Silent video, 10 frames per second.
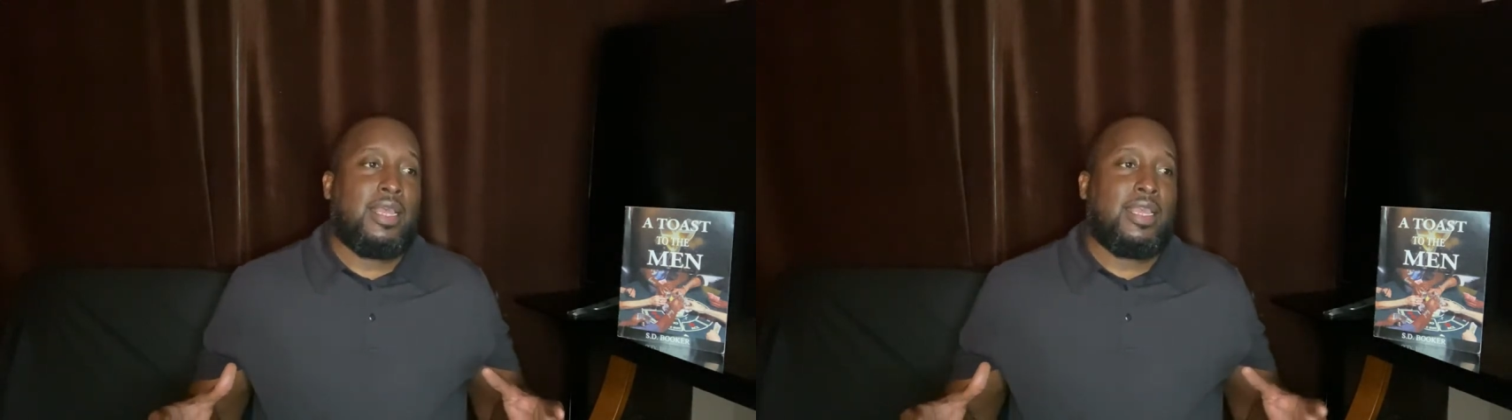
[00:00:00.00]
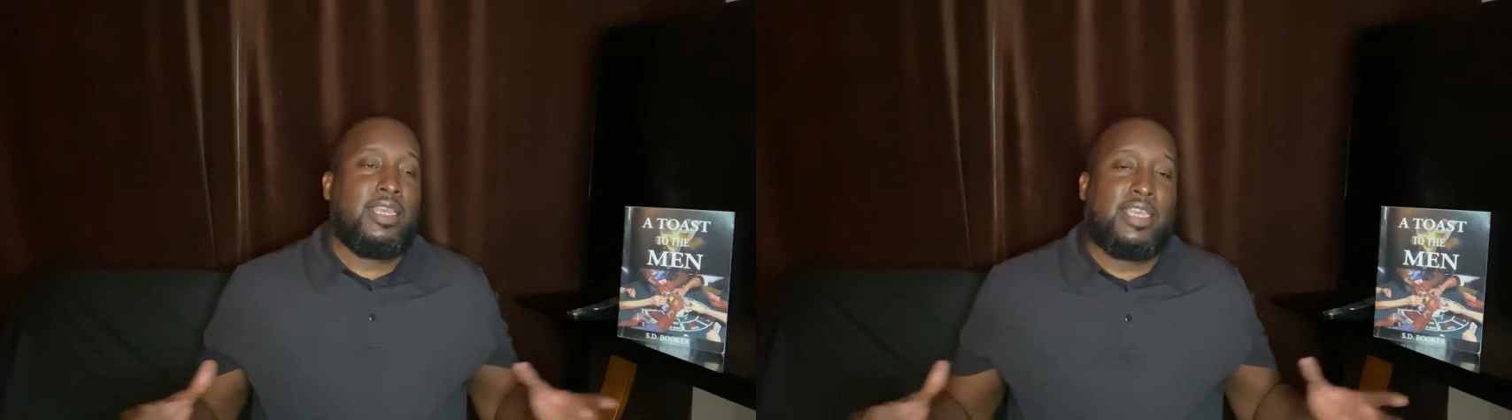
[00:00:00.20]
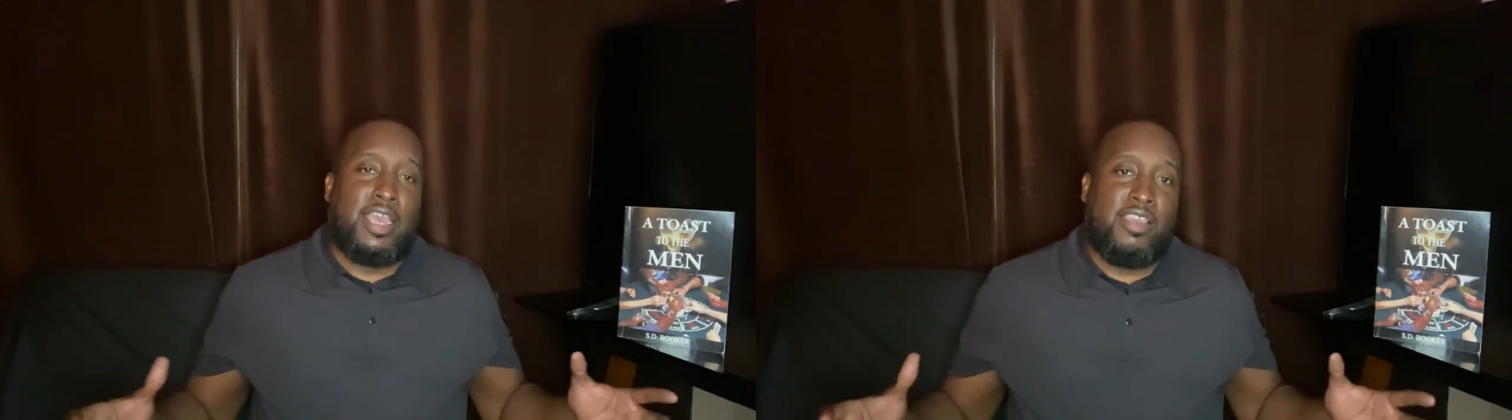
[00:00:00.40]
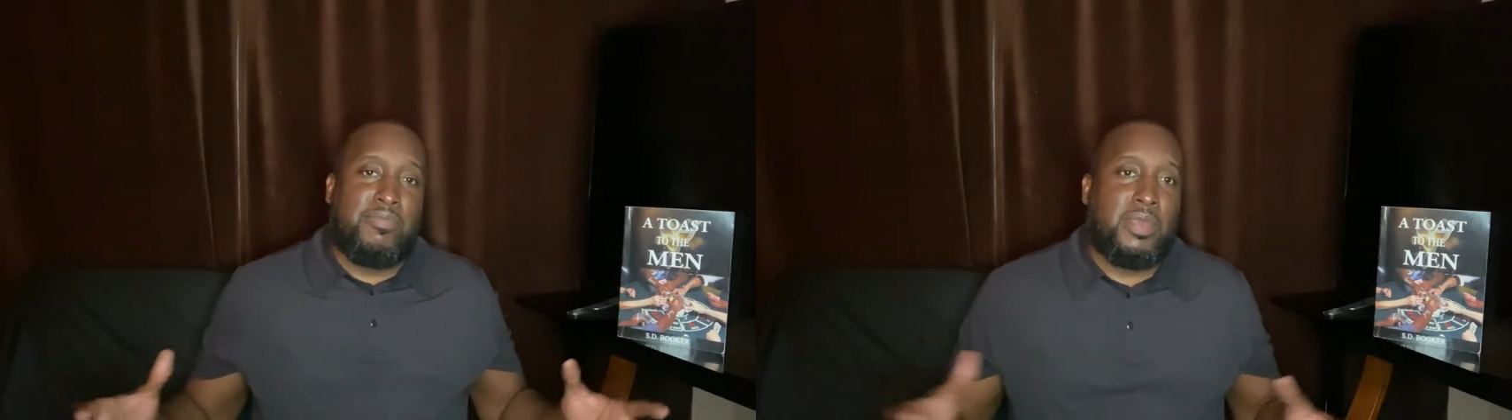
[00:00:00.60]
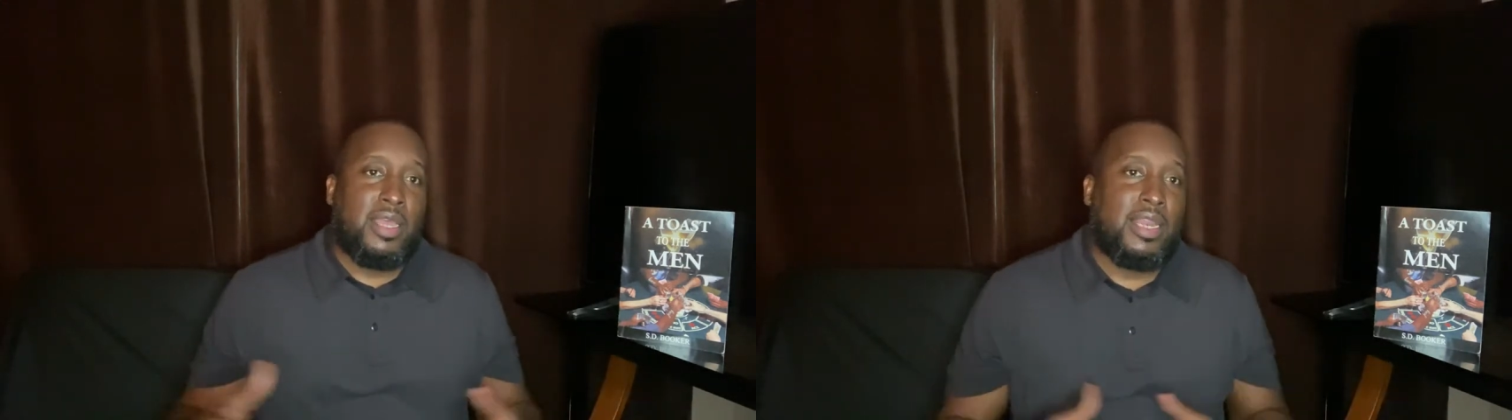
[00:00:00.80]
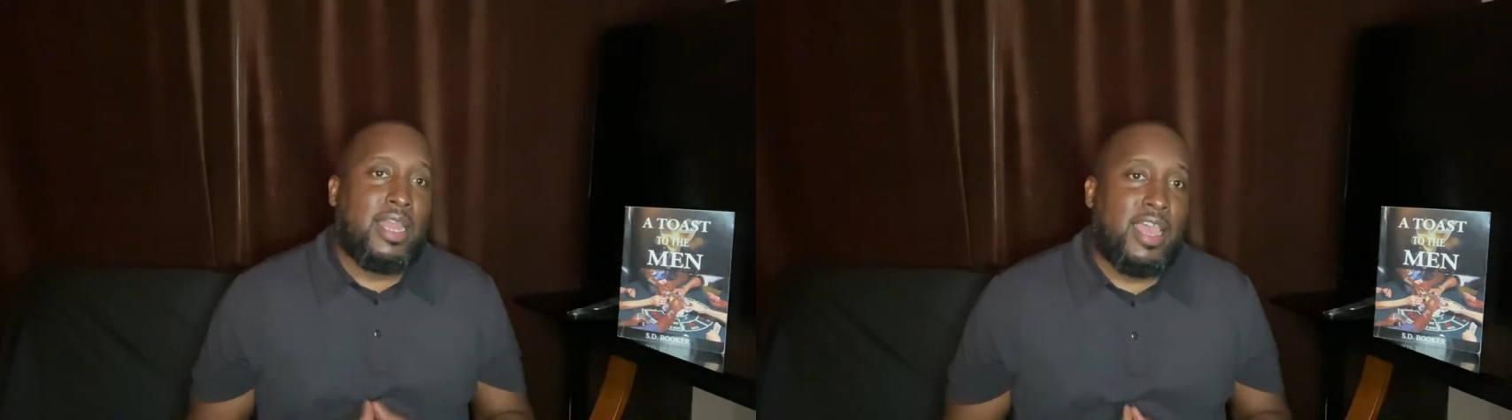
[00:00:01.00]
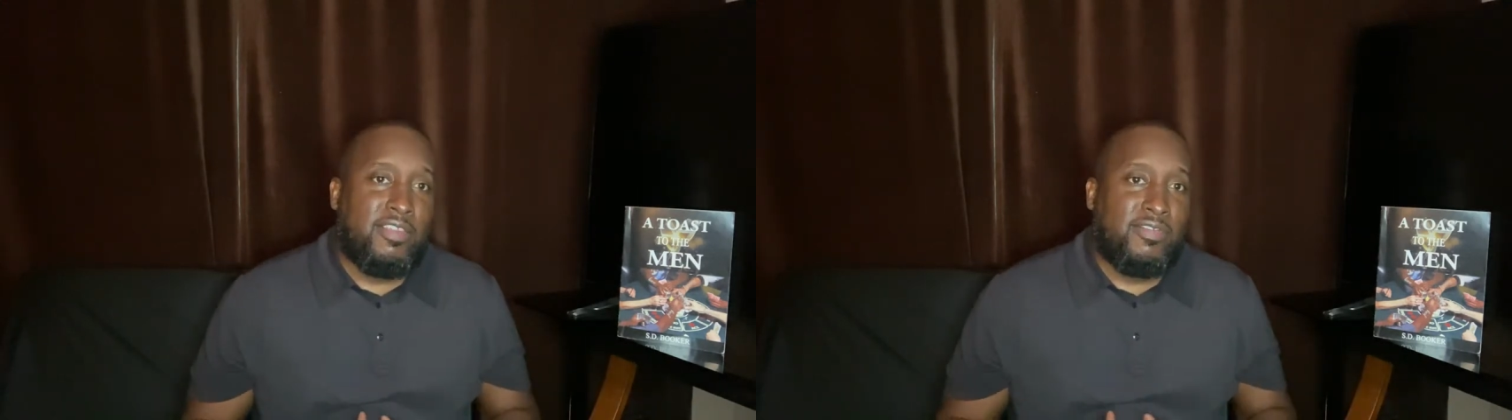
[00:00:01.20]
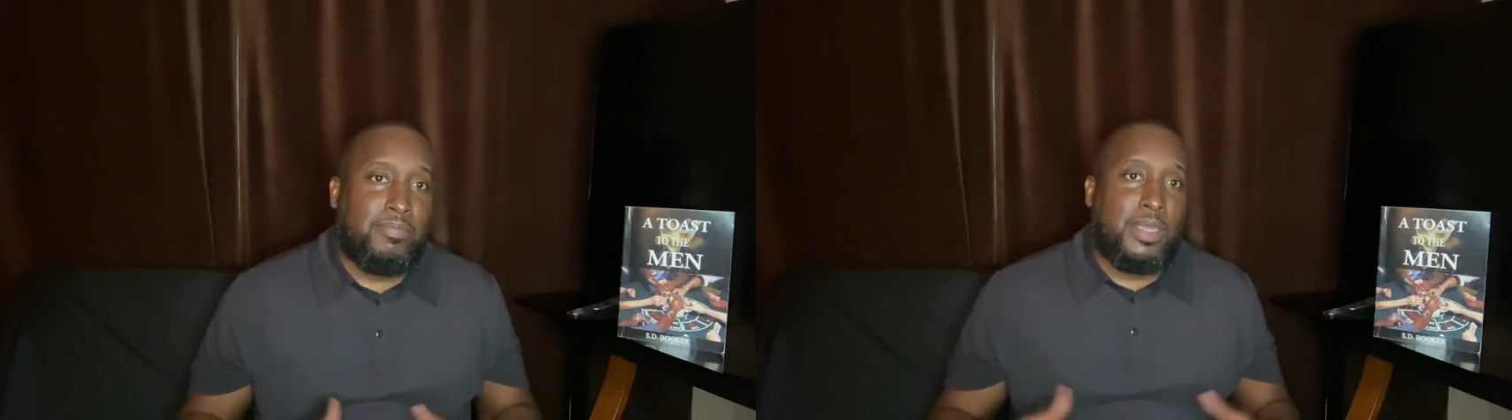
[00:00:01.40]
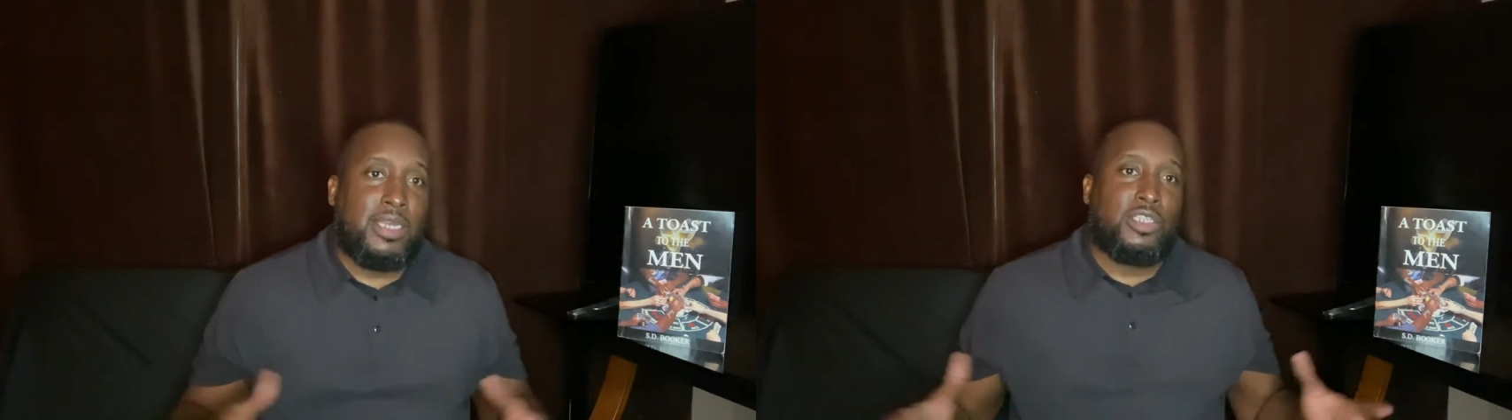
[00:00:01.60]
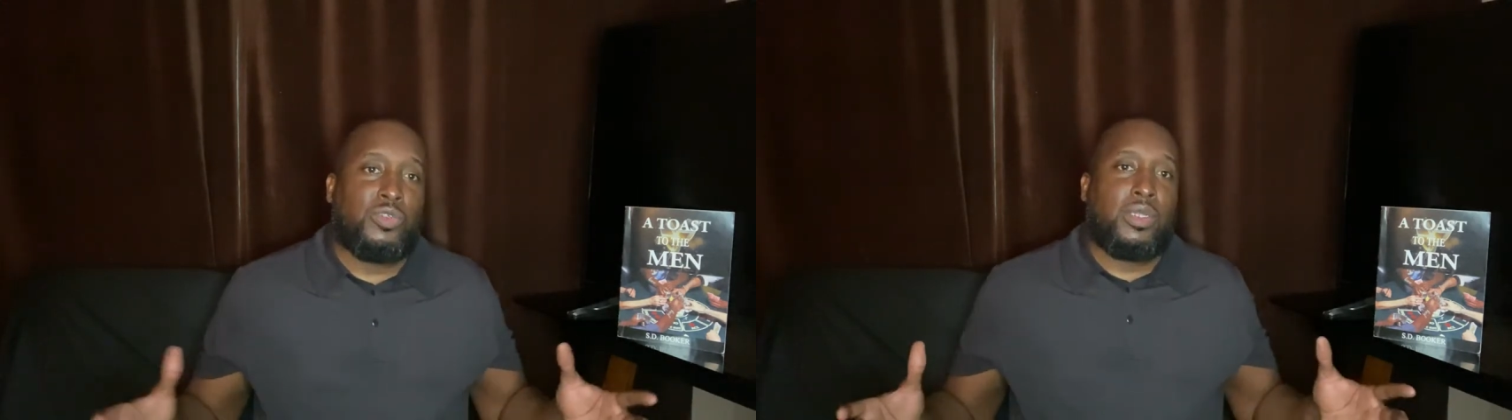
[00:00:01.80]
he gave me a life
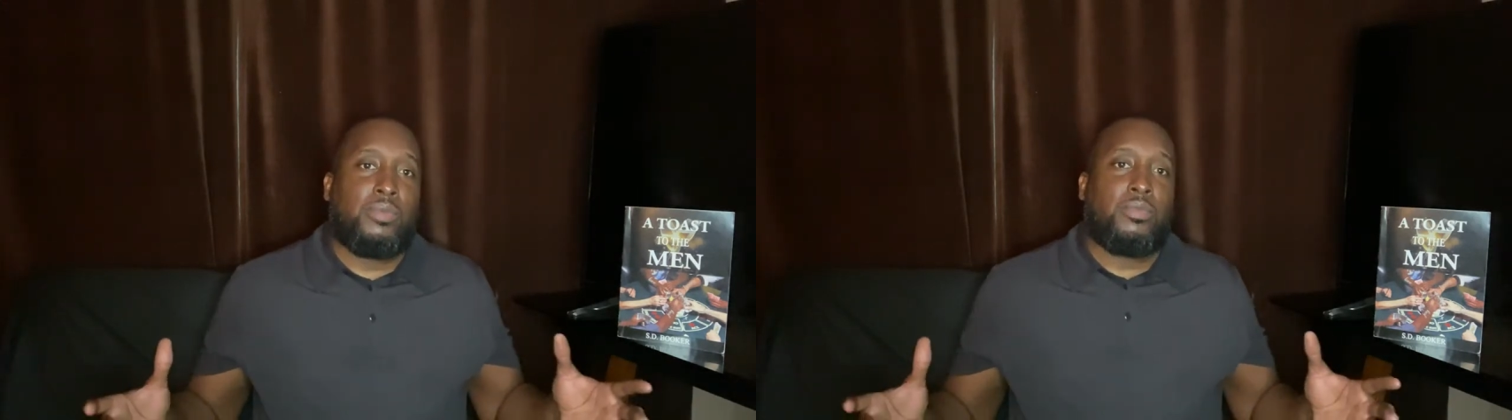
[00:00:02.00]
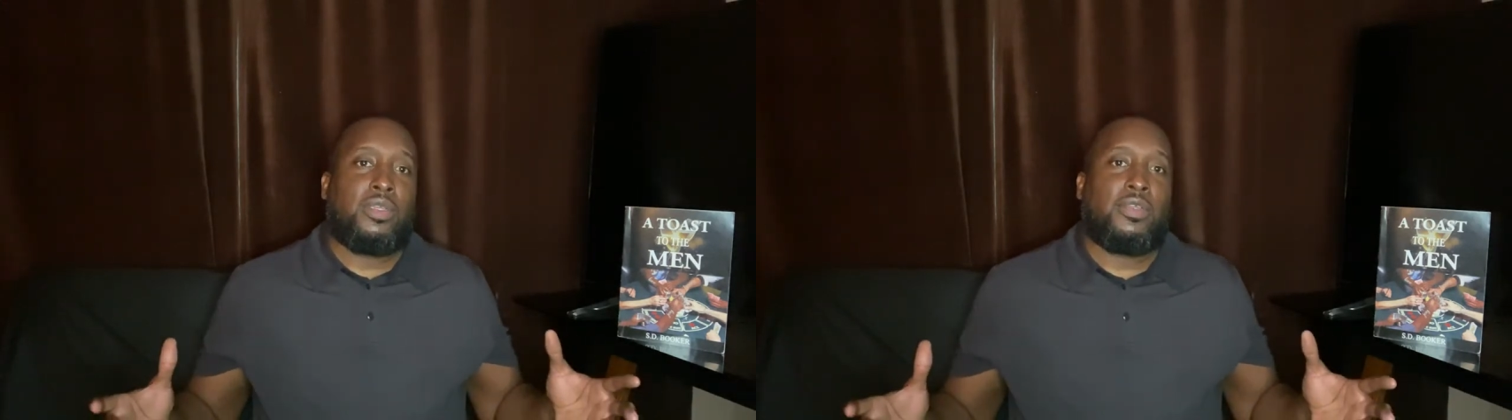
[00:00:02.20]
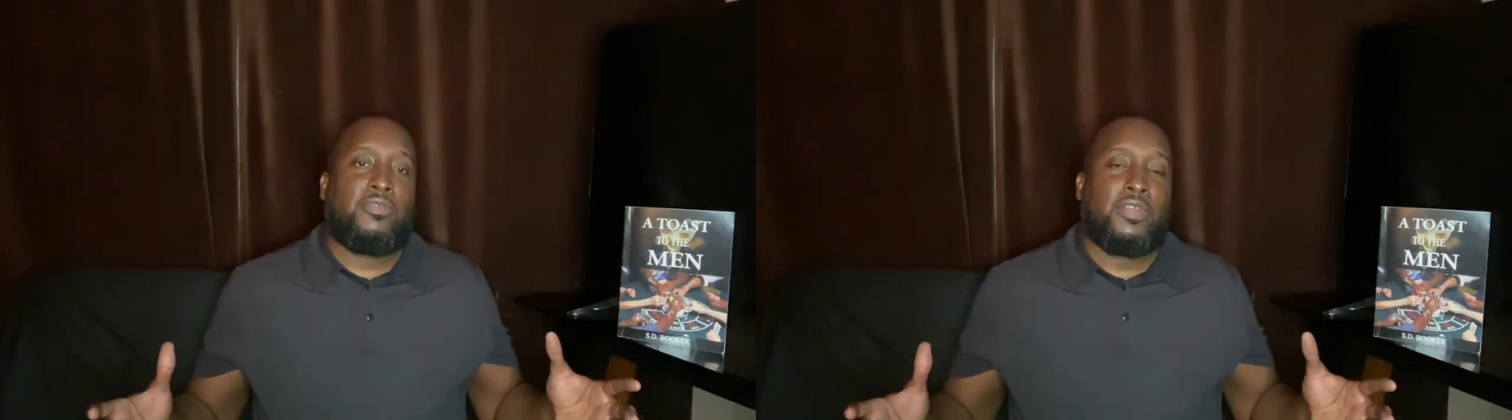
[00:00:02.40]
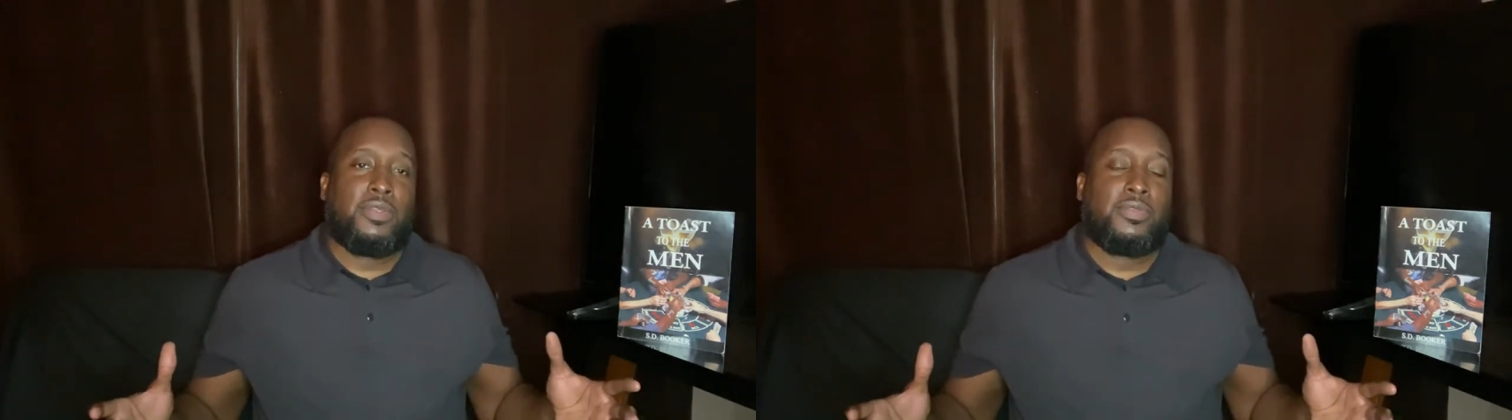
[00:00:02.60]
many dream of.